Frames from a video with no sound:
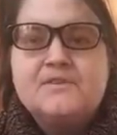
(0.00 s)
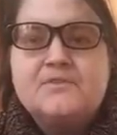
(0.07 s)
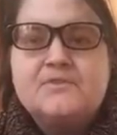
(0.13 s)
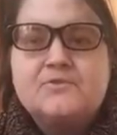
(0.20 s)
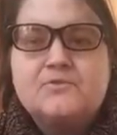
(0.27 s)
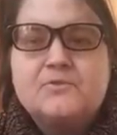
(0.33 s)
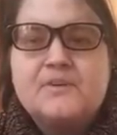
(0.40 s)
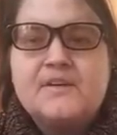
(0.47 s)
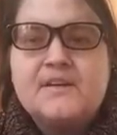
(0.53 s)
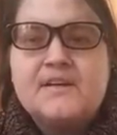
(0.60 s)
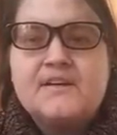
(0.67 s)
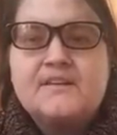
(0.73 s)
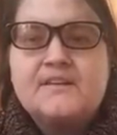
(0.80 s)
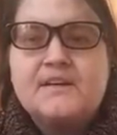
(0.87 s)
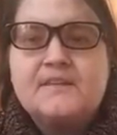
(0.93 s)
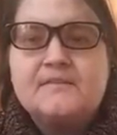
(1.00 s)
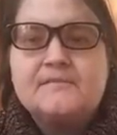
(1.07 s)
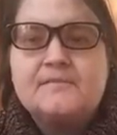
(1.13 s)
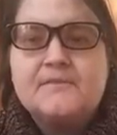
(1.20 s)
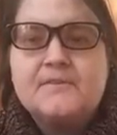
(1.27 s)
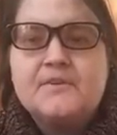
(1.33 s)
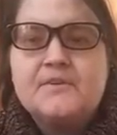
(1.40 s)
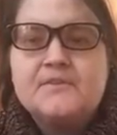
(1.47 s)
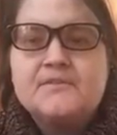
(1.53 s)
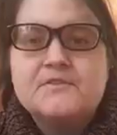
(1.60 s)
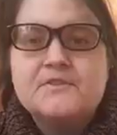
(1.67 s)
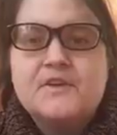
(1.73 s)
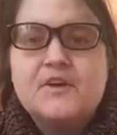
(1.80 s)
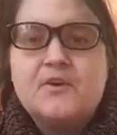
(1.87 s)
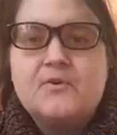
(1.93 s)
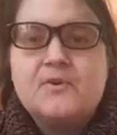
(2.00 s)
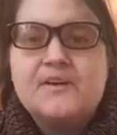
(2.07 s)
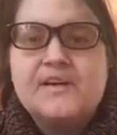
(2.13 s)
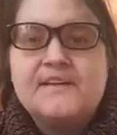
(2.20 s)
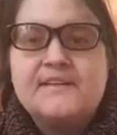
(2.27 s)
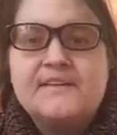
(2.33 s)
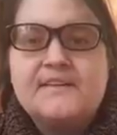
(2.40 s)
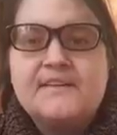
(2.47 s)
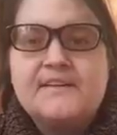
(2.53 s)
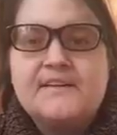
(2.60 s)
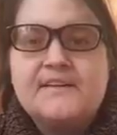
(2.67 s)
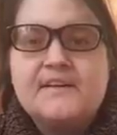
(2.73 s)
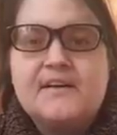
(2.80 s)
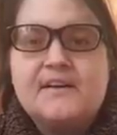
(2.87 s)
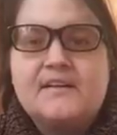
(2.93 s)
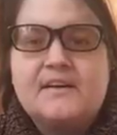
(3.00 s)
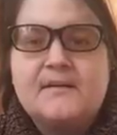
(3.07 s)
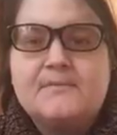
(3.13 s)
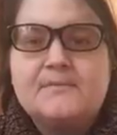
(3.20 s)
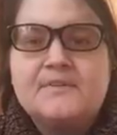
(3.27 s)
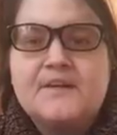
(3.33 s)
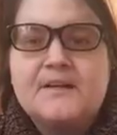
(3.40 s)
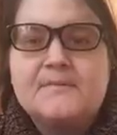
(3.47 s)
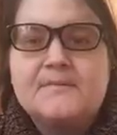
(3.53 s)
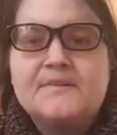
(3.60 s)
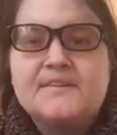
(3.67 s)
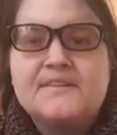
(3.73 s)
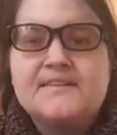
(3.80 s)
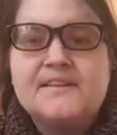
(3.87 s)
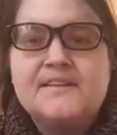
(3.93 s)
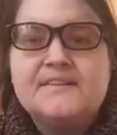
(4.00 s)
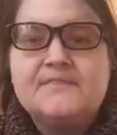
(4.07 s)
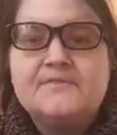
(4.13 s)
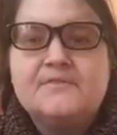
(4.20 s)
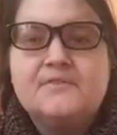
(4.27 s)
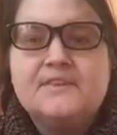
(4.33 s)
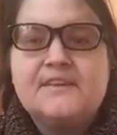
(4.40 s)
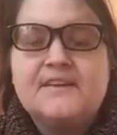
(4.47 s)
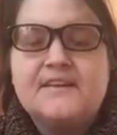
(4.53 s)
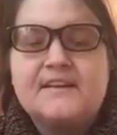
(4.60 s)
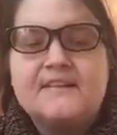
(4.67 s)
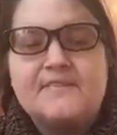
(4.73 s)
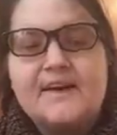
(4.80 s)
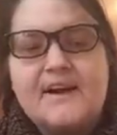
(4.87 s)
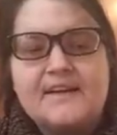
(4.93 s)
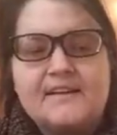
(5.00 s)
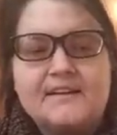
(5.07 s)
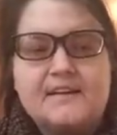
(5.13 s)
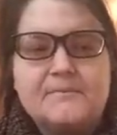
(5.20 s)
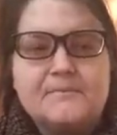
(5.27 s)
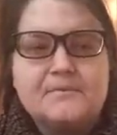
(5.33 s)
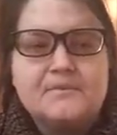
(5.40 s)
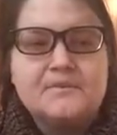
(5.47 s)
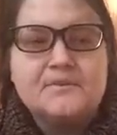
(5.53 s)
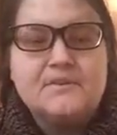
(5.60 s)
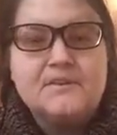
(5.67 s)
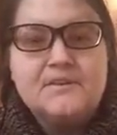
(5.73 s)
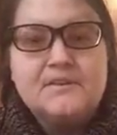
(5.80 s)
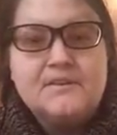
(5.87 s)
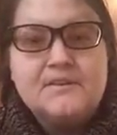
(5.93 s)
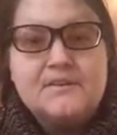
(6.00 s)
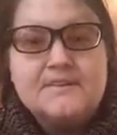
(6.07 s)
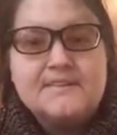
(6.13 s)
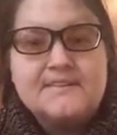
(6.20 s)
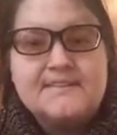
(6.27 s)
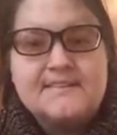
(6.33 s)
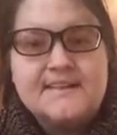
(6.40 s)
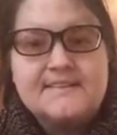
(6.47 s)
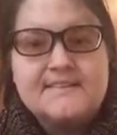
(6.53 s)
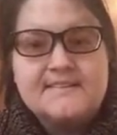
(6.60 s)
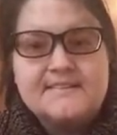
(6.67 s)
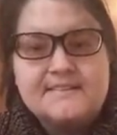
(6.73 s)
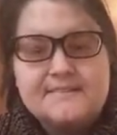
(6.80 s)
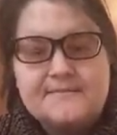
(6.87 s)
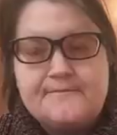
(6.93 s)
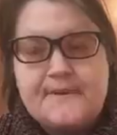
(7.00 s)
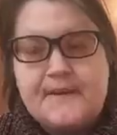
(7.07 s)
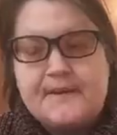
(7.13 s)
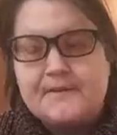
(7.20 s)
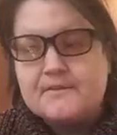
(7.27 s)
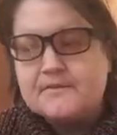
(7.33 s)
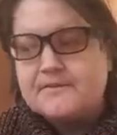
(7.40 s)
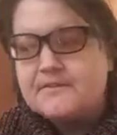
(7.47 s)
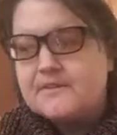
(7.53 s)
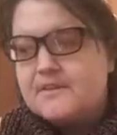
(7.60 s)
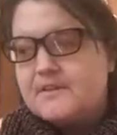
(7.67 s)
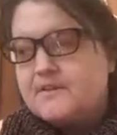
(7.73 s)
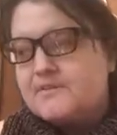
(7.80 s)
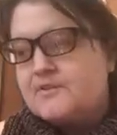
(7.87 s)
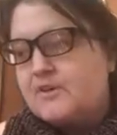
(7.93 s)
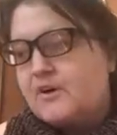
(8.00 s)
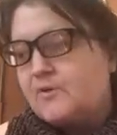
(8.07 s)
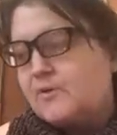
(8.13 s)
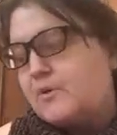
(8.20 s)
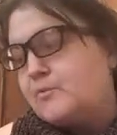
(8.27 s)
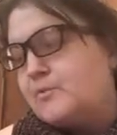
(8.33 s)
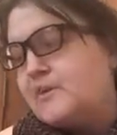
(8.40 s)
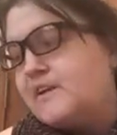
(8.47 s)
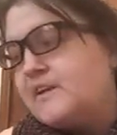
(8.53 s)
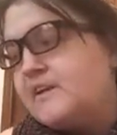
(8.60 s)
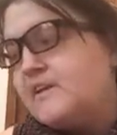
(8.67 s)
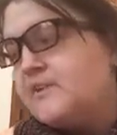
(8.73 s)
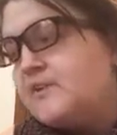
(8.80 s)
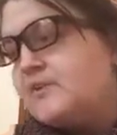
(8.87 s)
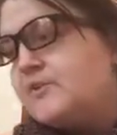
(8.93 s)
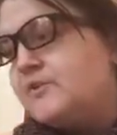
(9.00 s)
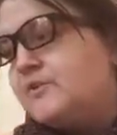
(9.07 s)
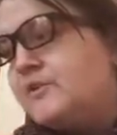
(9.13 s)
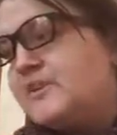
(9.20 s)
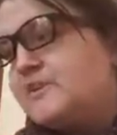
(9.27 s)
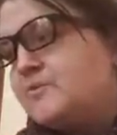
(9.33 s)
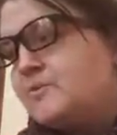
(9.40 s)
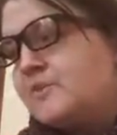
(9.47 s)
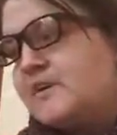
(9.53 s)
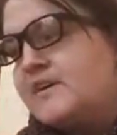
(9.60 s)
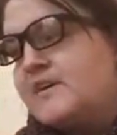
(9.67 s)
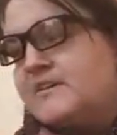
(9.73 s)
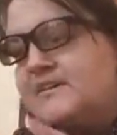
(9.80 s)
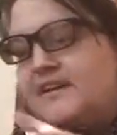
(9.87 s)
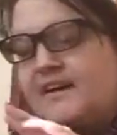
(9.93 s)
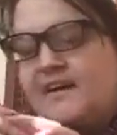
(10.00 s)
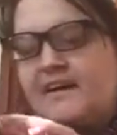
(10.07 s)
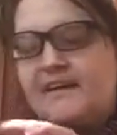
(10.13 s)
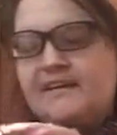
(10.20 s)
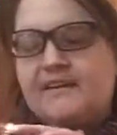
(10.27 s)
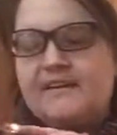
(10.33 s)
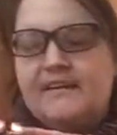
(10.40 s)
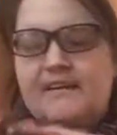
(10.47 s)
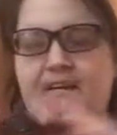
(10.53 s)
trick a few years ago and I did it a couple times successfully, and I've had a couple successes and fails. So what we're going to do is we're going to take